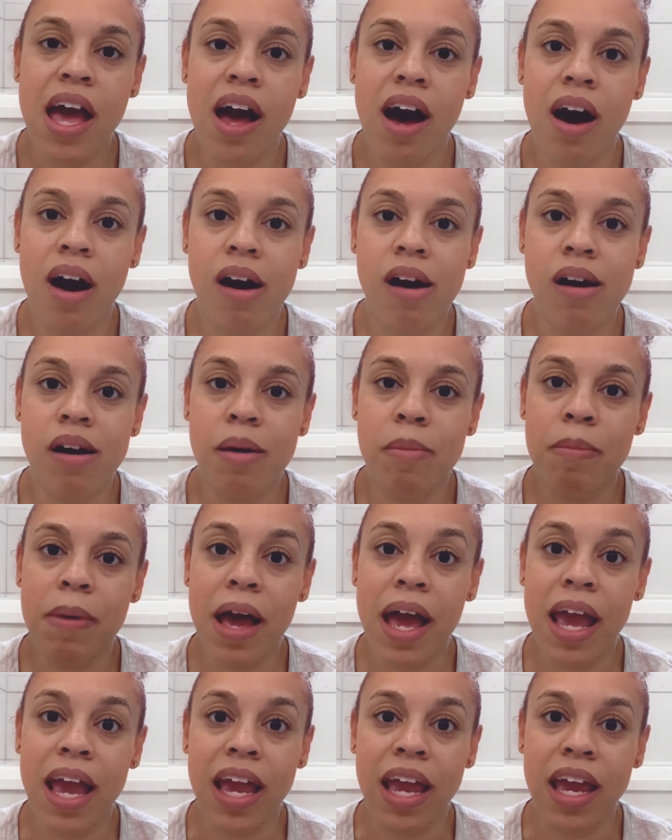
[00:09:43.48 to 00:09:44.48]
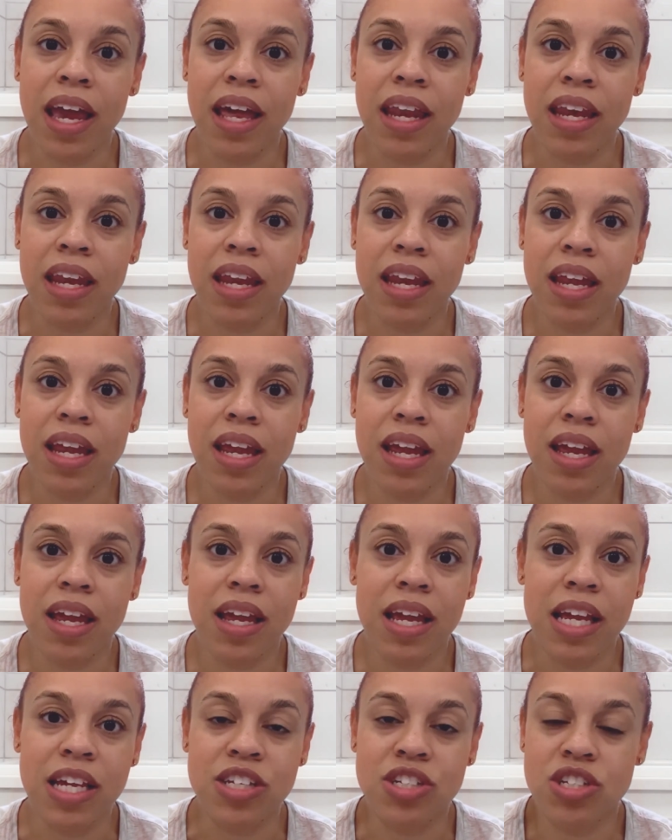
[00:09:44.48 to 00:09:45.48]
And
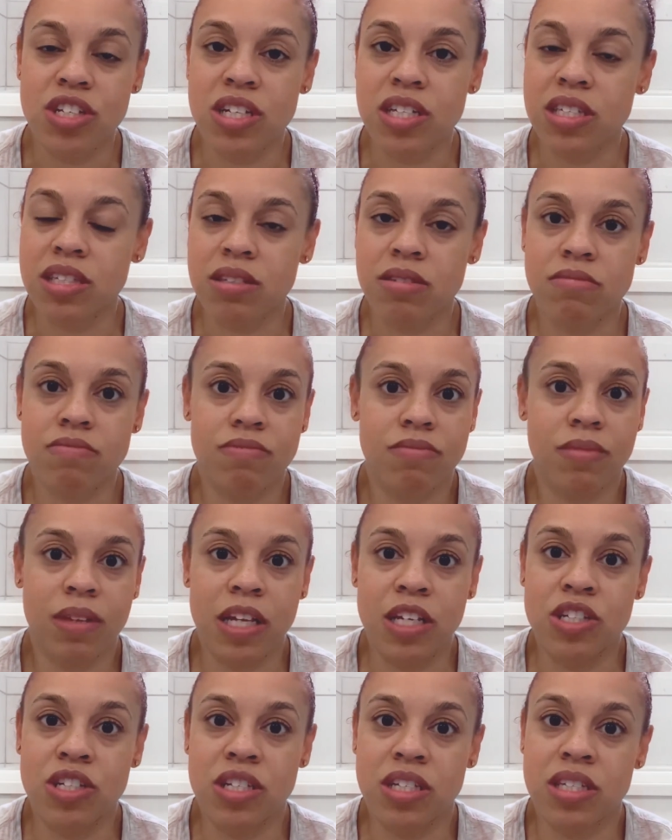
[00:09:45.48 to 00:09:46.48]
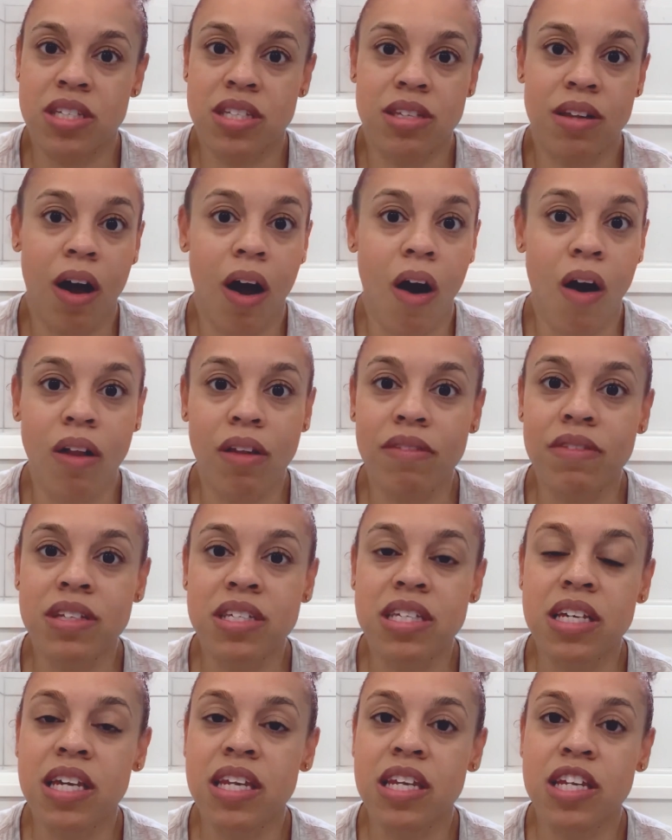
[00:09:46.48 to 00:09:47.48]
it just all of a
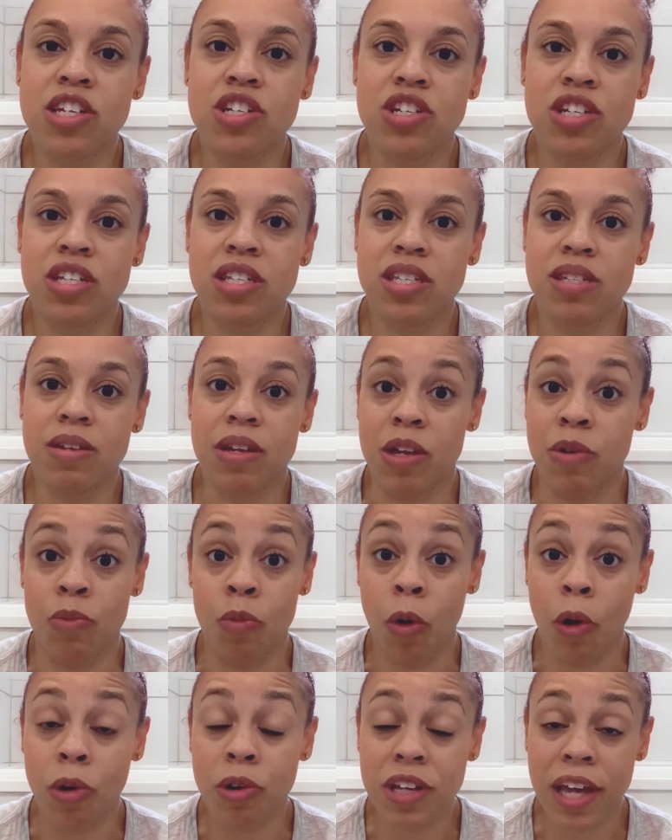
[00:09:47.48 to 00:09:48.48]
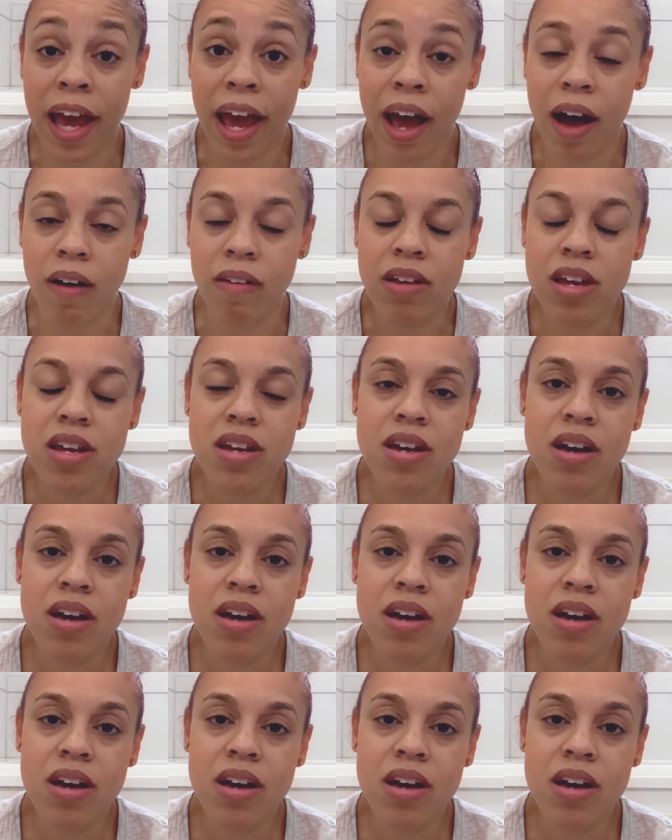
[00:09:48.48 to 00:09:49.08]
sudden it worked out.